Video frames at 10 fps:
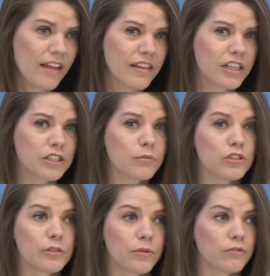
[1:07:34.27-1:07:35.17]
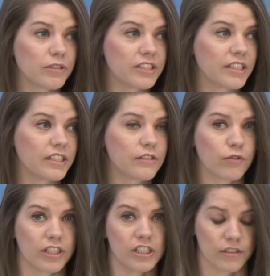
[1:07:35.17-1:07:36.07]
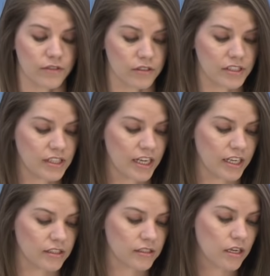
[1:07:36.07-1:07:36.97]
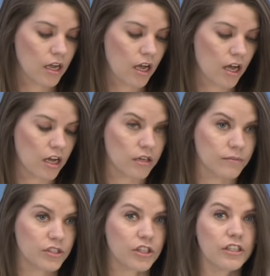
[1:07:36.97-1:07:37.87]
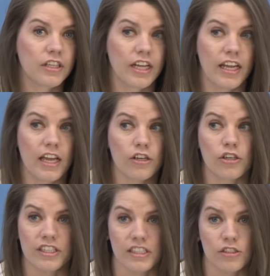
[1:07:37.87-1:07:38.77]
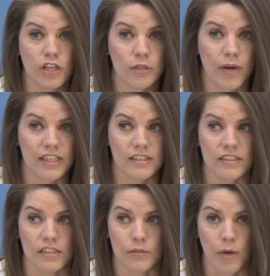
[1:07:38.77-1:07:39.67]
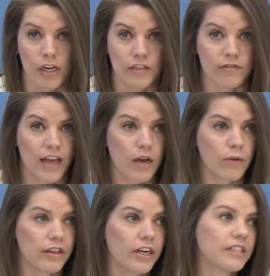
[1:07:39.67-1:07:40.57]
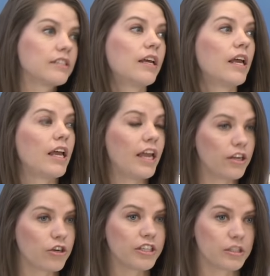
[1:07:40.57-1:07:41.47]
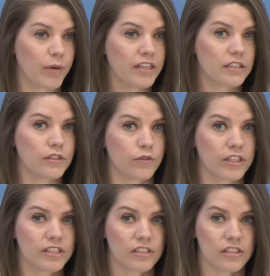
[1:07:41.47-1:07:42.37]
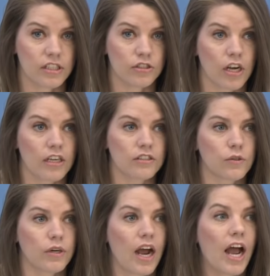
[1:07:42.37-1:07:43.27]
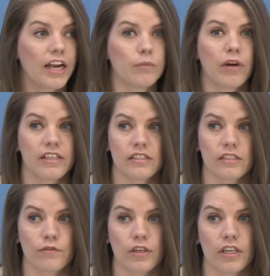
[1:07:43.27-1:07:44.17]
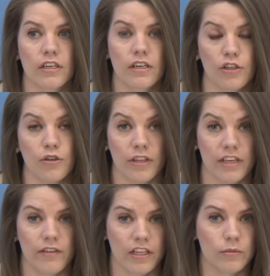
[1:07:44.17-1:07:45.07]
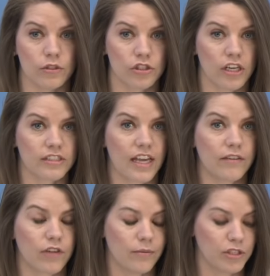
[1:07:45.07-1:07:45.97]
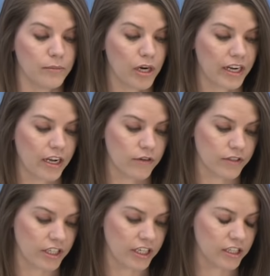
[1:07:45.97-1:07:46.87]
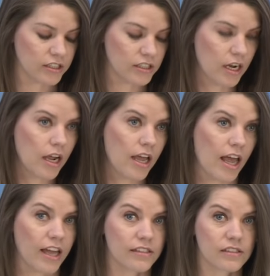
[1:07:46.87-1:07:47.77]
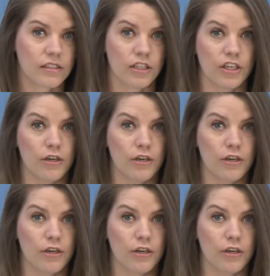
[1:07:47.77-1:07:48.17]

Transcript: And there's multiple reasons for each of those things. Certainly, increasing drug prices is part of that, whether it's increased prices for existing drugs or higher prices for newly available drugs that have come to market over the years as,